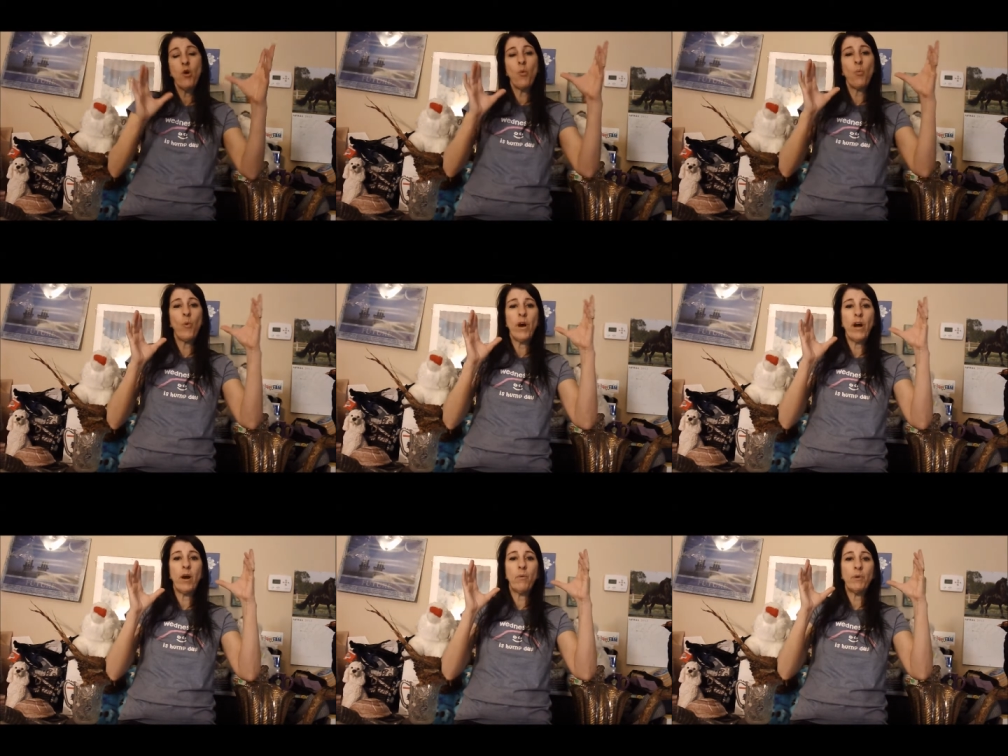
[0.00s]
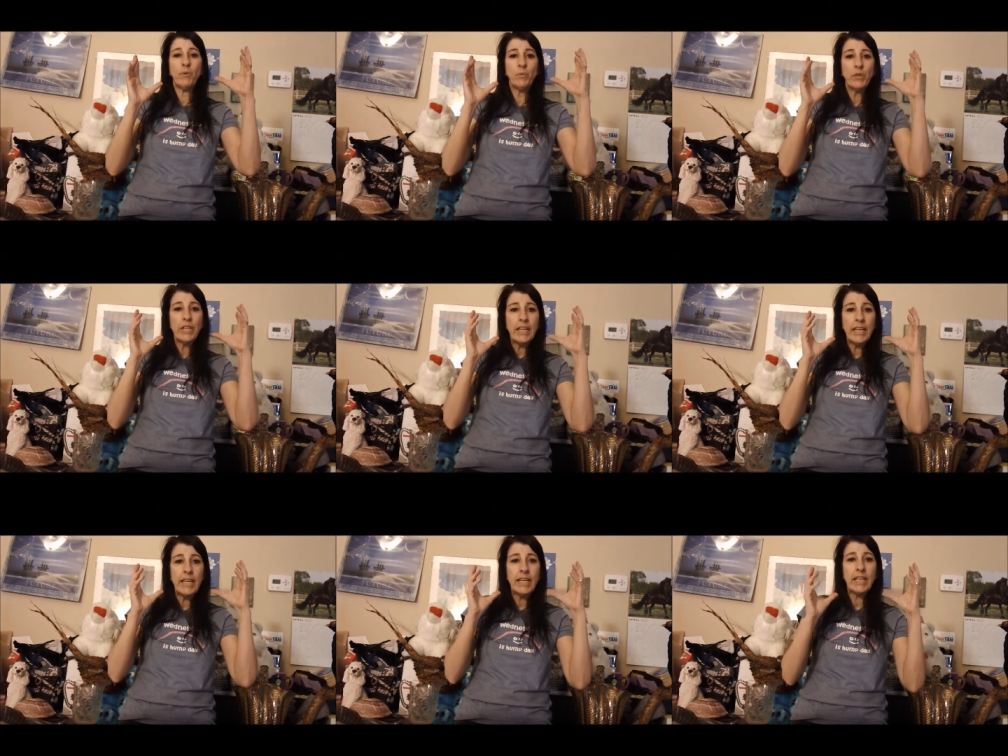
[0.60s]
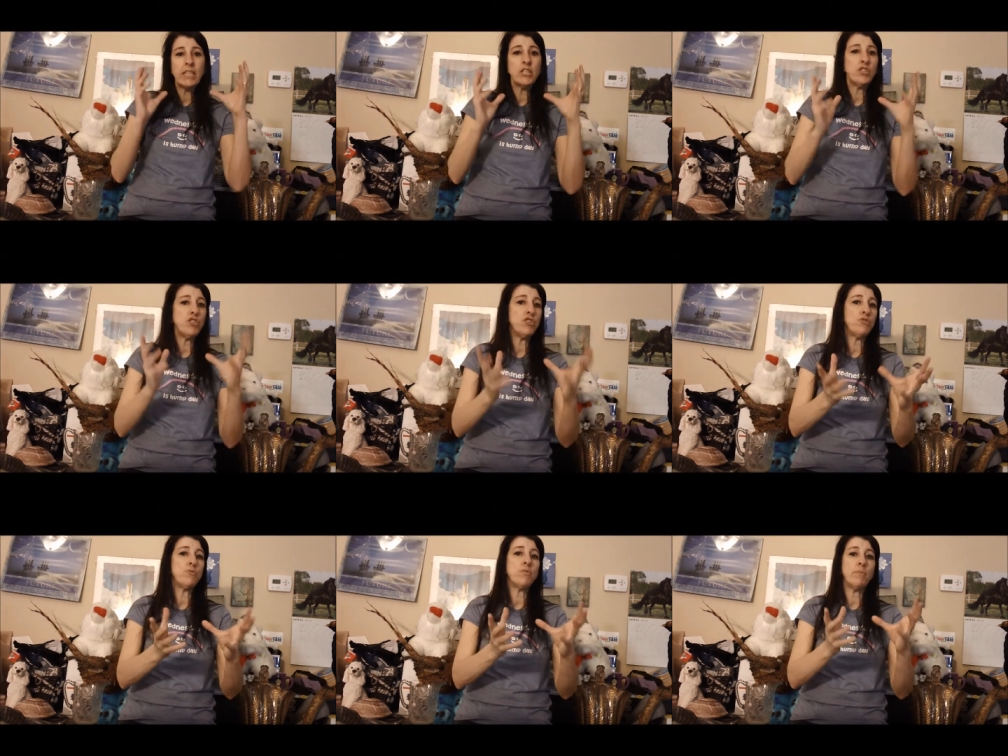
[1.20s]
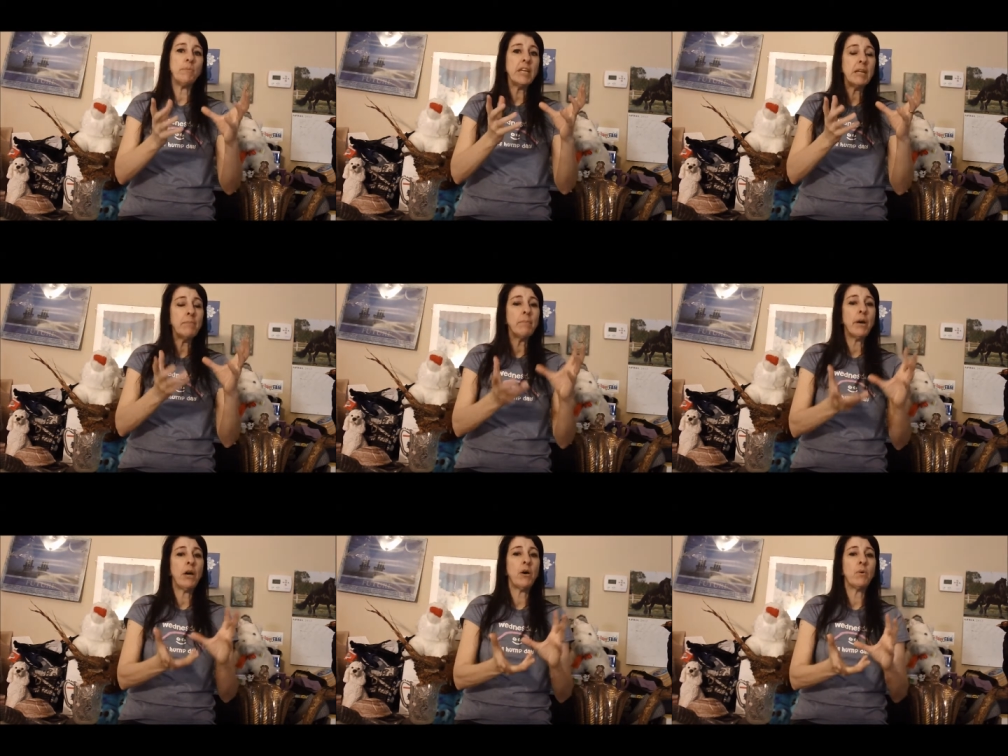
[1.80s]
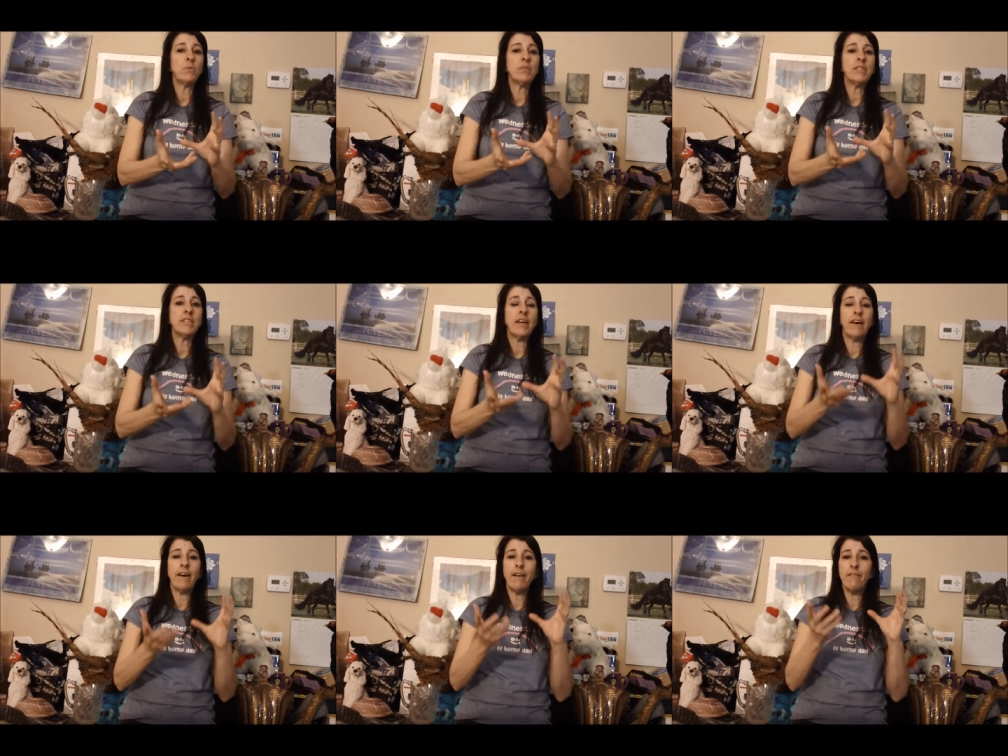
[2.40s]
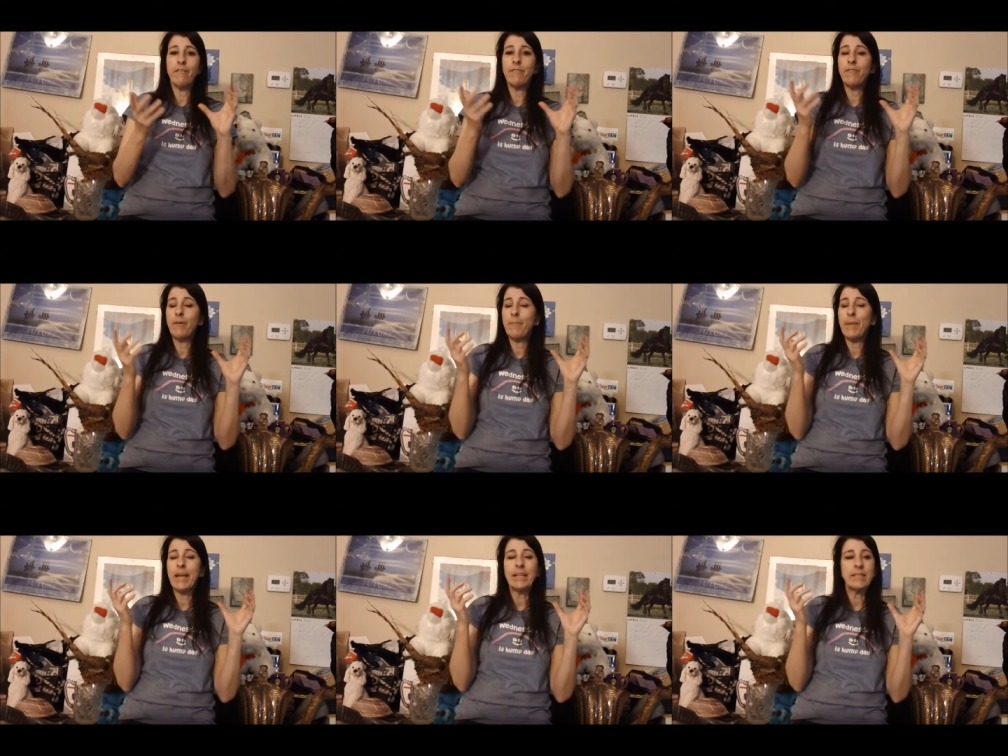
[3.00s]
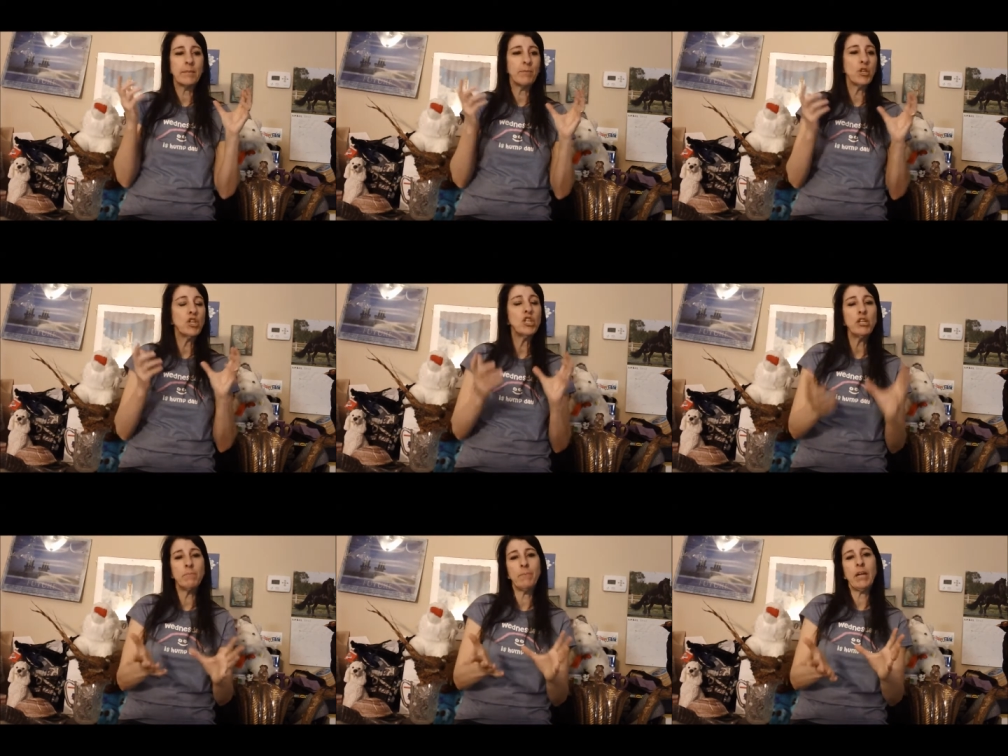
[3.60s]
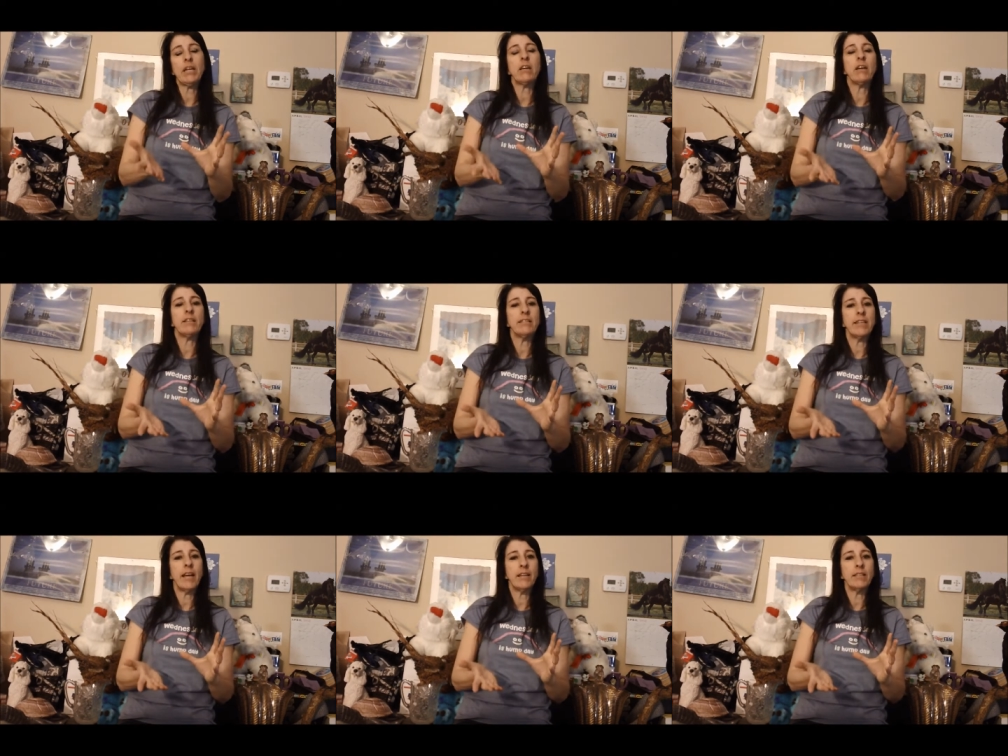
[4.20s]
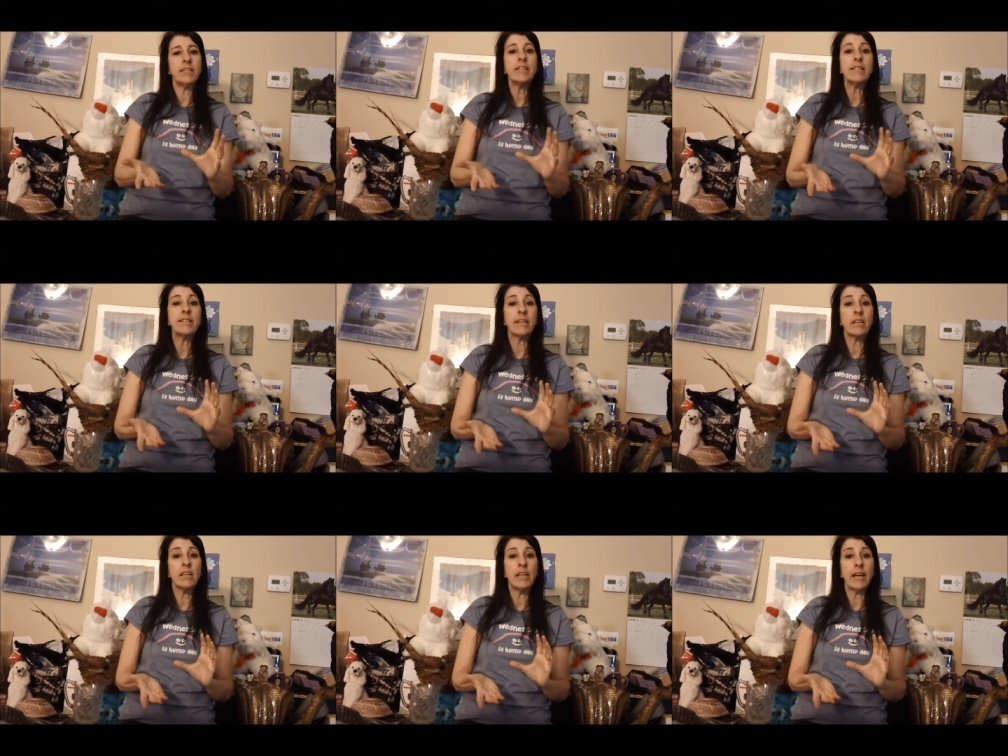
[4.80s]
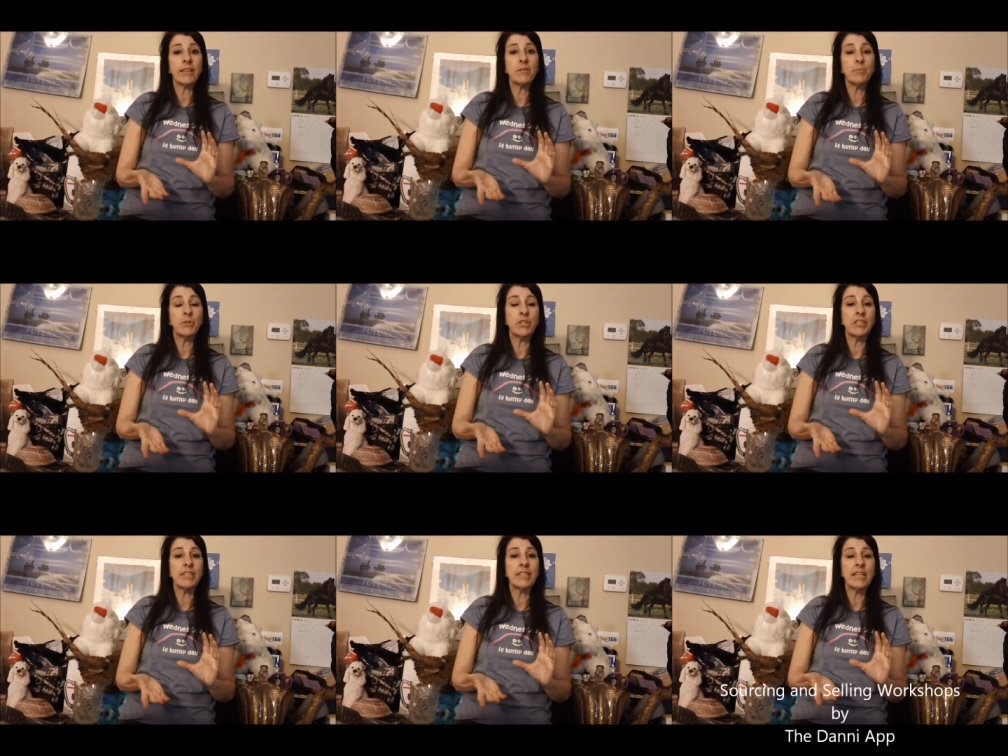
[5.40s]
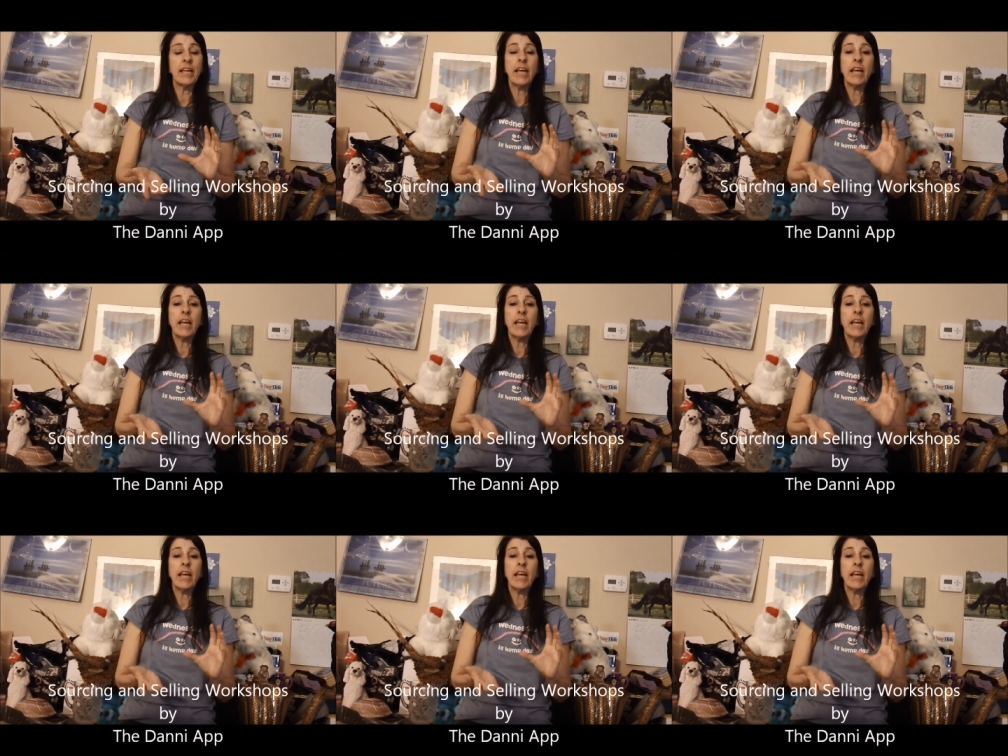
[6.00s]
where we really get into the meat and bones of making some good money on these antiques and collectibles.